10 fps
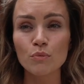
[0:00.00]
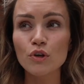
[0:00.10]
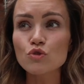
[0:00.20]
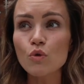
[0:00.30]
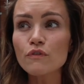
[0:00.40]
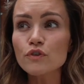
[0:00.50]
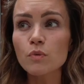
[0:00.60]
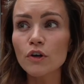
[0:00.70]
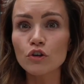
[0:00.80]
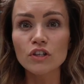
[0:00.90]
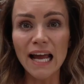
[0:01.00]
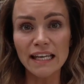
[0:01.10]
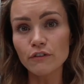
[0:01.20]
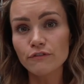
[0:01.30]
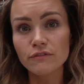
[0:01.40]
Because all of us want a good
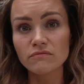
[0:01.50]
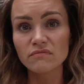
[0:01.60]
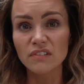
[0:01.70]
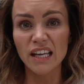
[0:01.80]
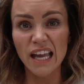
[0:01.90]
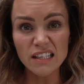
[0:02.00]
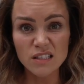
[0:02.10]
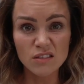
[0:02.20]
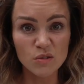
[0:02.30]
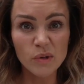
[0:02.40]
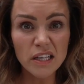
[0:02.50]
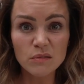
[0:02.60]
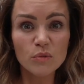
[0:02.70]
life, I guess, don't we?